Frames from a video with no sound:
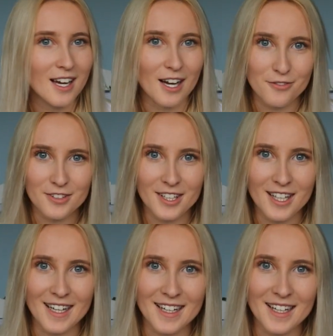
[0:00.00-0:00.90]
I feel
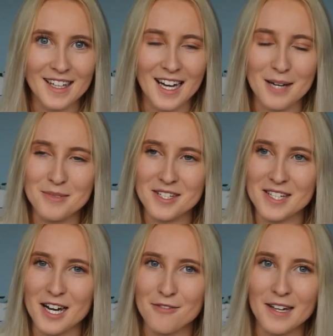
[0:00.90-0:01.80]
like I'm
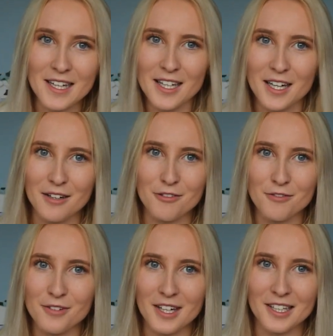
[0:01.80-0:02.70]
deserving
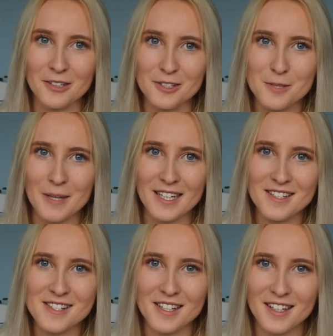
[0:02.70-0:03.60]
of a little
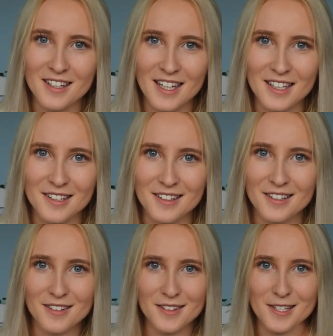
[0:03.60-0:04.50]
space in
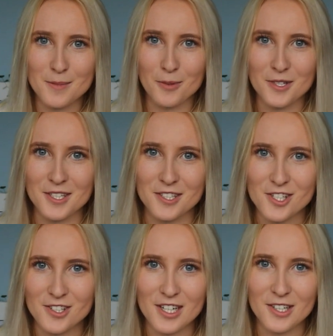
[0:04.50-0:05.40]
the sports
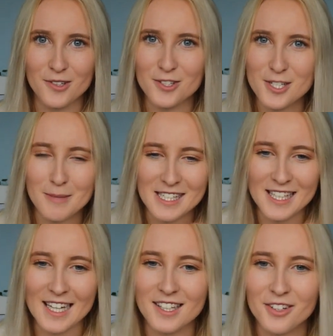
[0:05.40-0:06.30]
industry, you know, just my
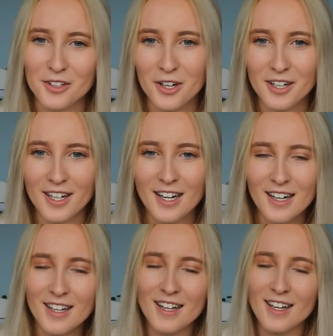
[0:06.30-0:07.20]
tiny little corner.